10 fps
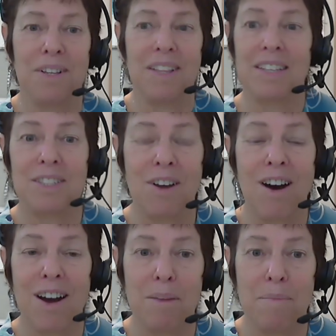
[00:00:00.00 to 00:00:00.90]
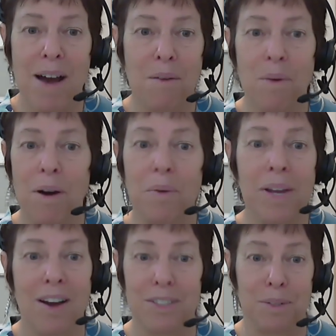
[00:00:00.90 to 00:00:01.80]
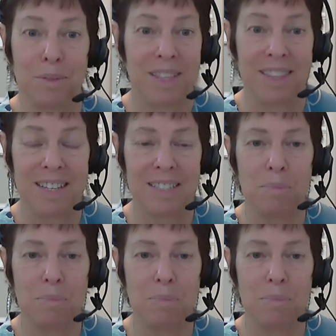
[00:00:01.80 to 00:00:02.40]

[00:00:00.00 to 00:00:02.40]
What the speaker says: let's talk about what we all do with this.